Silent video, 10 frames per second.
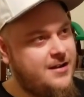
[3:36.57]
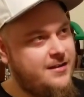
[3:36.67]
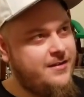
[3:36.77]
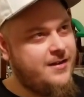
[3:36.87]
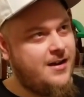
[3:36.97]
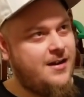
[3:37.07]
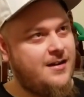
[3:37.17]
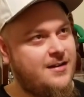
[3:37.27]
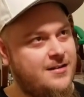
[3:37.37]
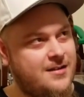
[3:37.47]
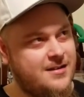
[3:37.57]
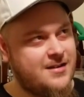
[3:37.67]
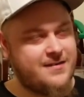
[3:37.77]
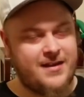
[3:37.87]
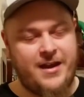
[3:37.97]
The
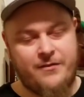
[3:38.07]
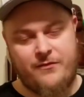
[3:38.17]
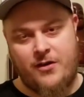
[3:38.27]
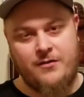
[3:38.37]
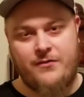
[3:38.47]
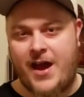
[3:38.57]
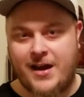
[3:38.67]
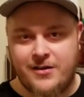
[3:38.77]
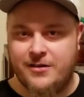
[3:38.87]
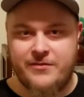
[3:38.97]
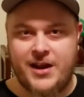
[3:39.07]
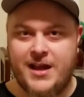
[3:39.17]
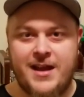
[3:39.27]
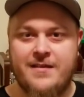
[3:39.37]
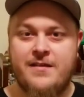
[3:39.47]
just like fun factor of it, I
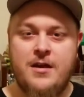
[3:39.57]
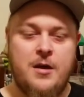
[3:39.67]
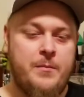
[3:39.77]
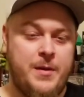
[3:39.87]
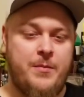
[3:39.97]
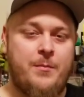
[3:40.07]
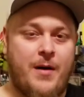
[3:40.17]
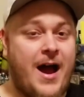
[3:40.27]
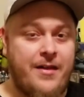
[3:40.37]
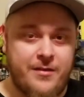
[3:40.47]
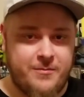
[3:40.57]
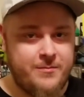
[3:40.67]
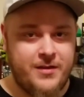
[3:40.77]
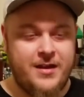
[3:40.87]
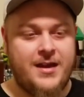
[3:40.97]
guess. People buy them
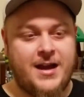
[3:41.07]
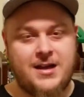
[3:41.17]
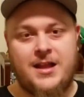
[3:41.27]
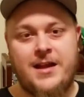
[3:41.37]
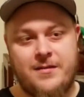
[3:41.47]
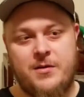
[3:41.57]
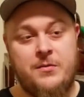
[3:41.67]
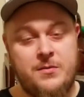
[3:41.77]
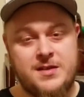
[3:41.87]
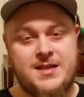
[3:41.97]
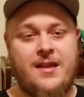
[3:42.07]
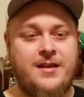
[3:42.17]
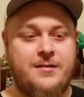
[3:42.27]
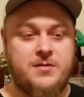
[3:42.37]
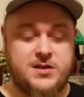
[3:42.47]
and collect them. And we were
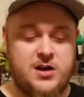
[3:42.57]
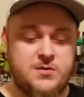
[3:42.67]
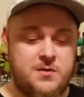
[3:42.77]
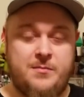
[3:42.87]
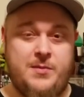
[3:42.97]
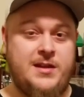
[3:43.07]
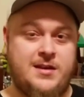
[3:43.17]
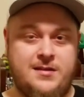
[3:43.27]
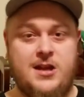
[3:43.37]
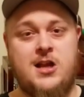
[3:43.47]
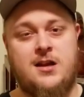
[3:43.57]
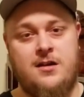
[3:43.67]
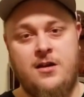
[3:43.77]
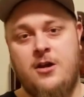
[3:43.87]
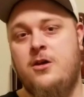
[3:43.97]
selling them because ours were in mint condition.
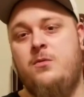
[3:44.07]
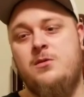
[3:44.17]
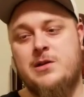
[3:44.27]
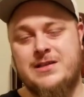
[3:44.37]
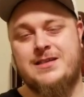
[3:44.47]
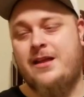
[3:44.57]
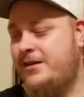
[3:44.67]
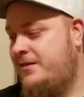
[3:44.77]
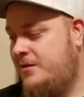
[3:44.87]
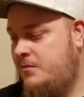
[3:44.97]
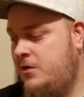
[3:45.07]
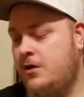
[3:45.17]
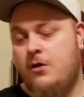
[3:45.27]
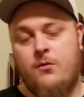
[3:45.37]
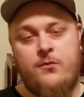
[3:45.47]
We were selling them
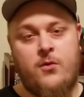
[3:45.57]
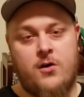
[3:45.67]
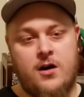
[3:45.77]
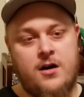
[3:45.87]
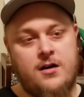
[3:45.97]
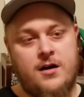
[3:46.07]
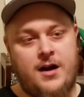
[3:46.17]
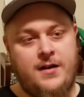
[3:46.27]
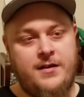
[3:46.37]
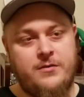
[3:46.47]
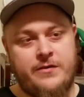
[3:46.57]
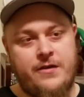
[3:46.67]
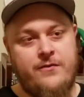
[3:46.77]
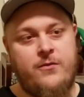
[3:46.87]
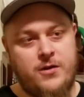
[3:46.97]
for, I think it was
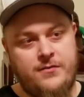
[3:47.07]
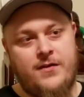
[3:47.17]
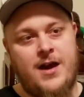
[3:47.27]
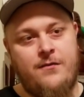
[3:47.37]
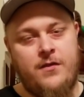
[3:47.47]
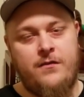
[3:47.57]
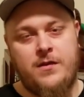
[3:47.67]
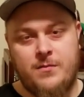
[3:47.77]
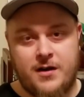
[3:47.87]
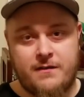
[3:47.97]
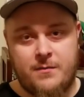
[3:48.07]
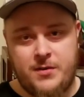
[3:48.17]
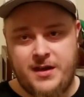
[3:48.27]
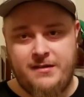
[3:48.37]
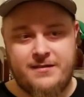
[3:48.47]
like 45, $50 a
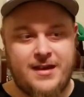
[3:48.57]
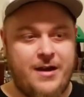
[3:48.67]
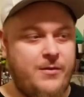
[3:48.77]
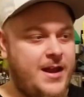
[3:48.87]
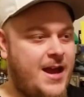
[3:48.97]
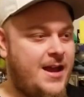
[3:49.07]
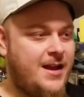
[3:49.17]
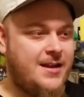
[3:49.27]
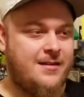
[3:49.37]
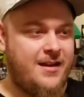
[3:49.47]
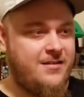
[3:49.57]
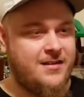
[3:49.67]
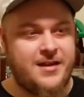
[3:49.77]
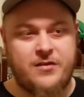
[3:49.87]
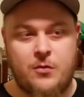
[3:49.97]
piece. And we had, I think
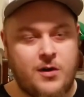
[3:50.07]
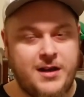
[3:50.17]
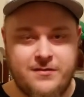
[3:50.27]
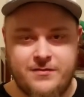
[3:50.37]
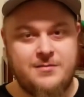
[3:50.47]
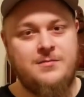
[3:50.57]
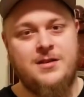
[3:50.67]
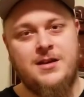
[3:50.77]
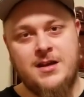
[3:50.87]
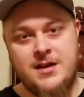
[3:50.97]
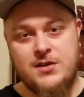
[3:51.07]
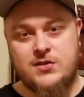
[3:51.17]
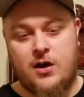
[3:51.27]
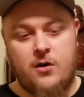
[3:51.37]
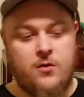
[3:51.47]
like 20 of them.
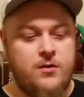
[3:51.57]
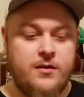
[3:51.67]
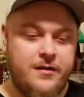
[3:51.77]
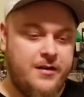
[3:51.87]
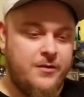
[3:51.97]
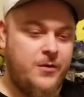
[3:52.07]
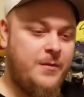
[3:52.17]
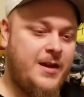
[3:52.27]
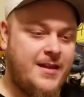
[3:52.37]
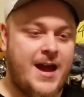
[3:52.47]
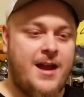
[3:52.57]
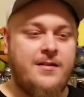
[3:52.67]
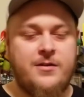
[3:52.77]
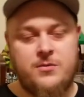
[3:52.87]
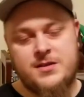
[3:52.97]
So we made that.
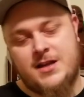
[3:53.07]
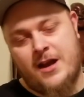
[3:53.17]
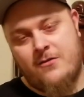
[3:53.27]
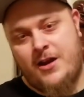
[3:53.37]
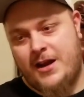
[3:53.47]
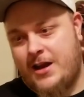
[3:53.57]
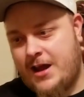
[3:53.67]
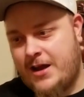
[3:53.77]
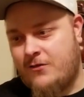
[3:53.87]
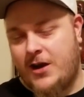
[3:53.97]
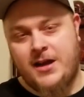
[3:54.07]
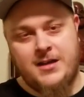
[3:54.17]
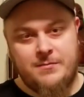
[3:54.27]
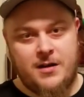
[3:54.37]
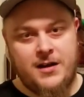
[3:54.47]
There was an
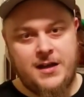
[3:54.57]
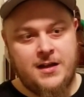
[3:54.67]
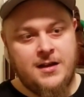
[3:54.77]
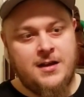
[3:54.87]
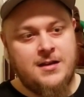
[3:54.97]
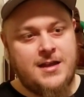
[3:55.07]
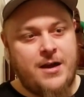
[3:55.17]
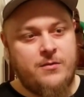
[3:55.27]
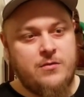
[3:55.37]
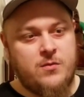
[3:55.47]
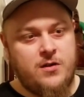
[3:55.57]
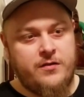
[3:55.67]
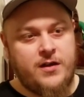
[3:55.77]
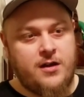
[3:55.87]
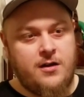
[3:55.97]
Iranian money that was
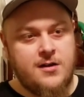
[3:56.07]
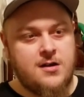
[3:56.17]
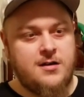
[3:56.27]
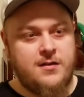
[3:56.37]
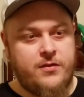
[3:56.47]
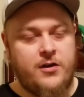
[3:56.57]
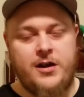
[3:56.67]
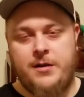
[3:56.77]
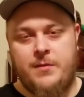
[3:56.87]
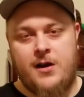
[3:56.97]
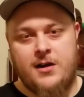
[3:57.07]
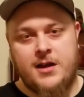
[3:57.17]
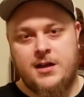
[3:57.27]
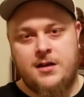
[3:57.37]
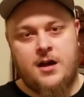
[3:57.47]
worth like 130
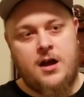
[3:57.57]
American.